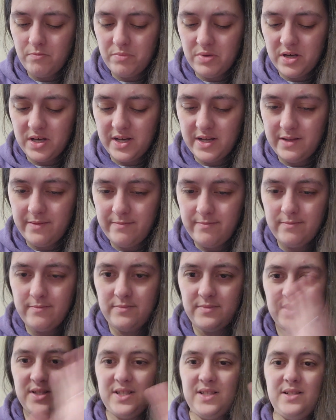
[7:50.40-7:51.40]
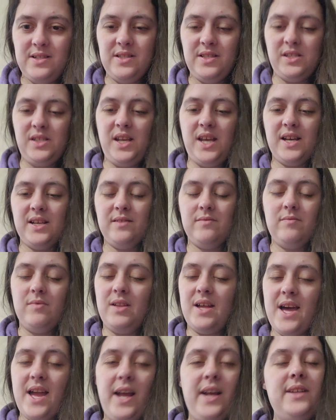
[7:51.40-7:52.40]
But yeah,
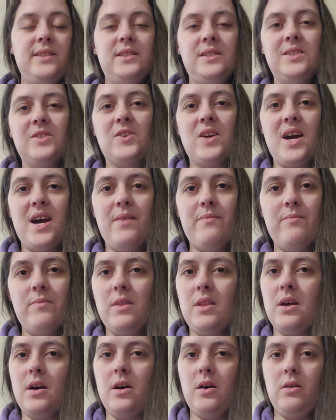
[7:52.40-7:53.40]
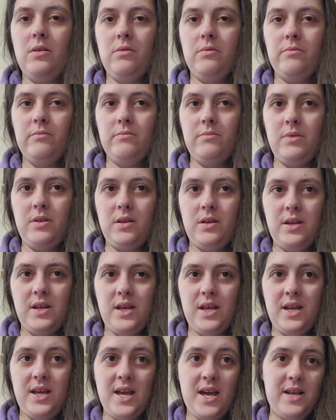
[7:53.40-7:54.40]
like, subscribe.
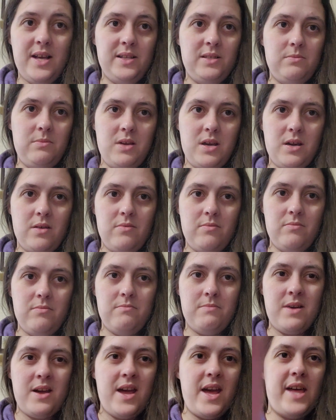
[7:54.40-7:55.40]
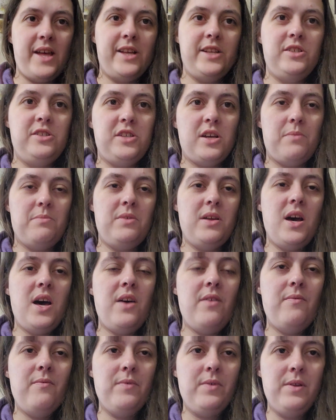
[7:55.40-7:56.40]
It helps me out. My head is chopped
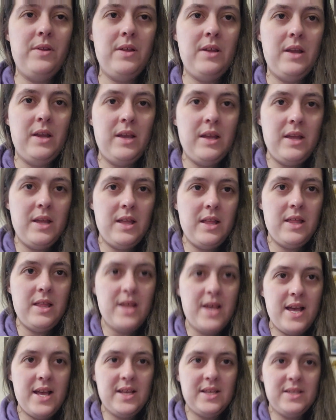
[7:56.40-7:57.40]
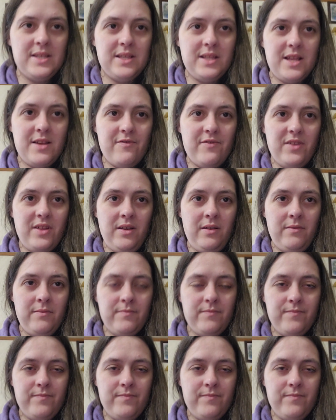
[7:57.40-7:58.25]
off. That is lovely.